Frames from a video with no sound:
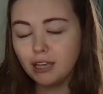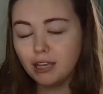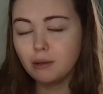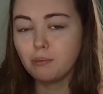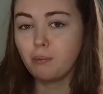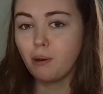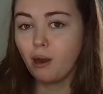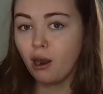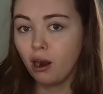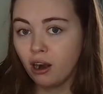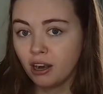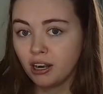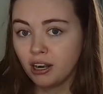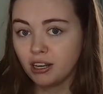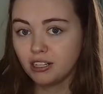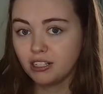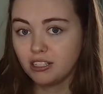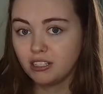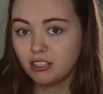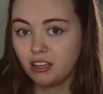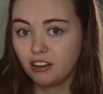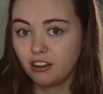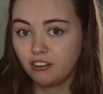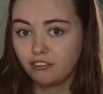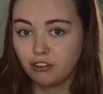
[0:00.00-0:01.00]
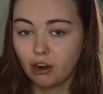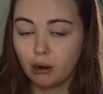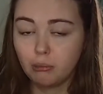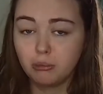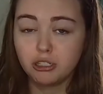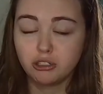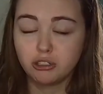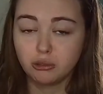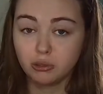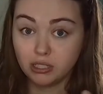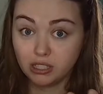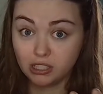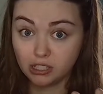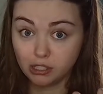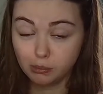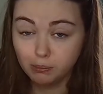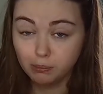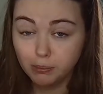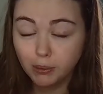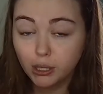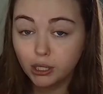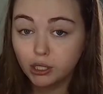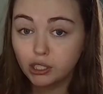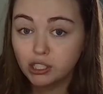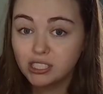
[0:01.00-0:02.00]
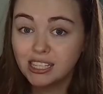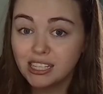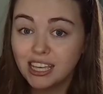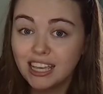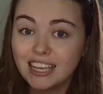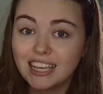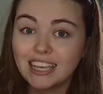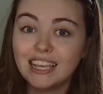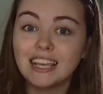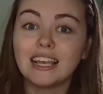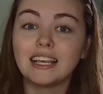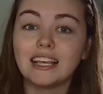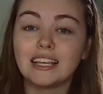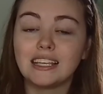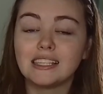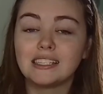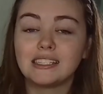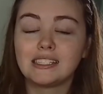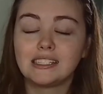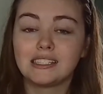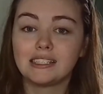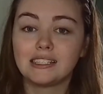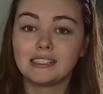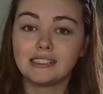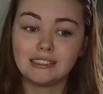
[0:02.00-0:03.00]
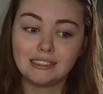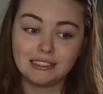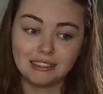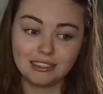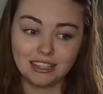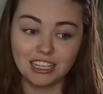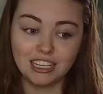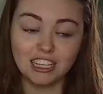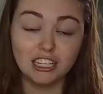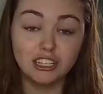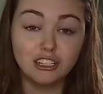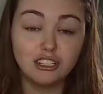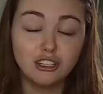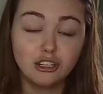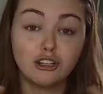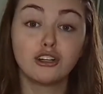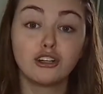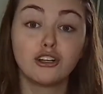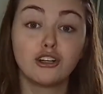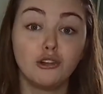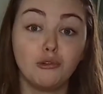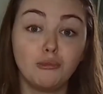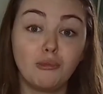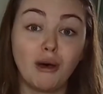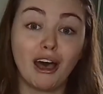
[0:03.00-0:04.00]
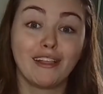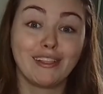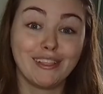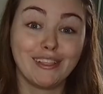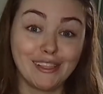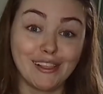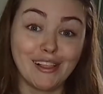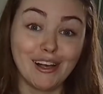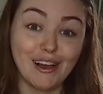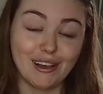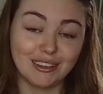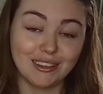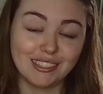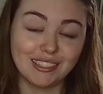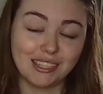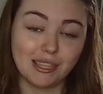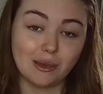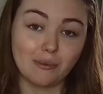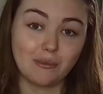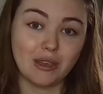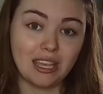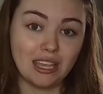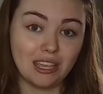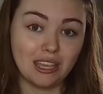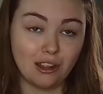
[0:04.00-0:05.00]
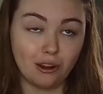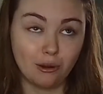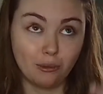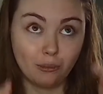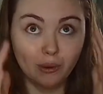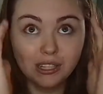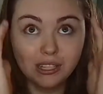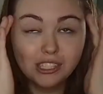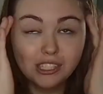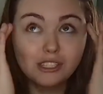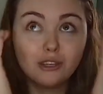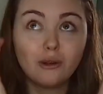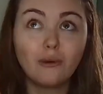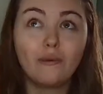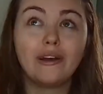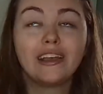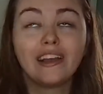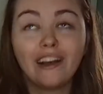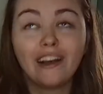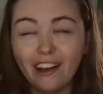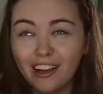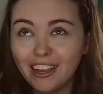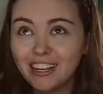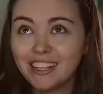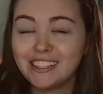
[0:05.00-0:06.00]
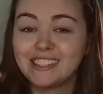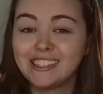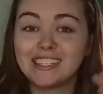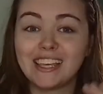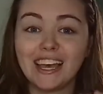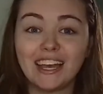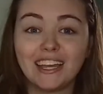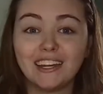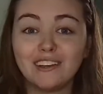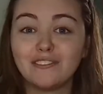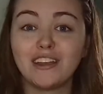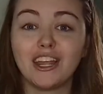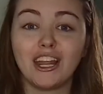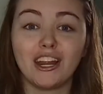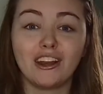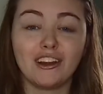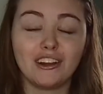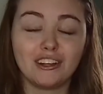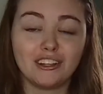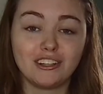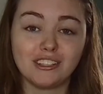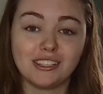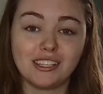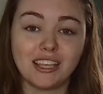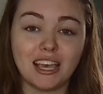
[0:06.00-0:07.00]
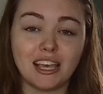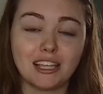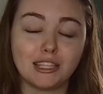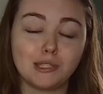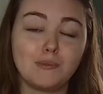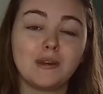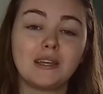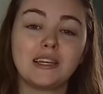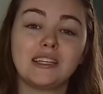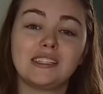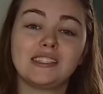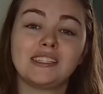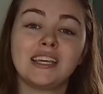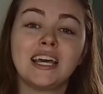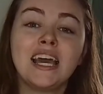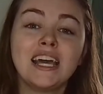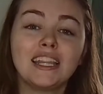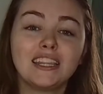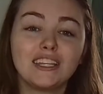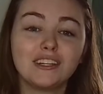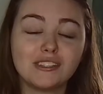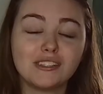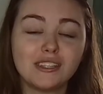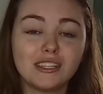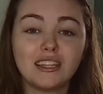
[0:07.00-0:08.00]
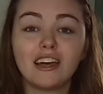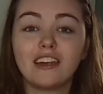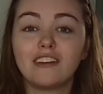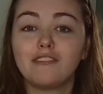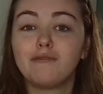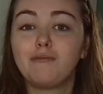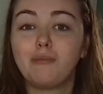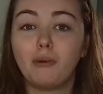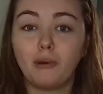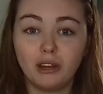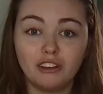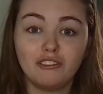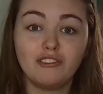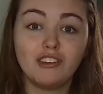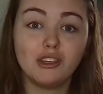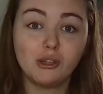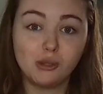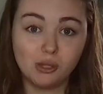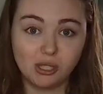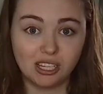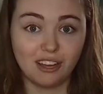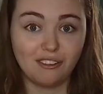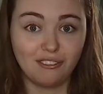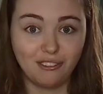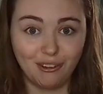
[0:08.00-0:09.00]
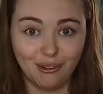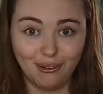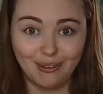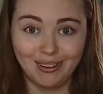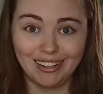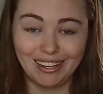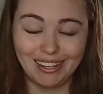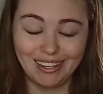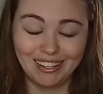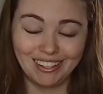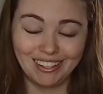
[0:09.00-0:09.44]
part of Robert Jordan's books is the internal monologues that we hear, what's going on inside of characters' heads, because there's a lot of point of view stuff going on.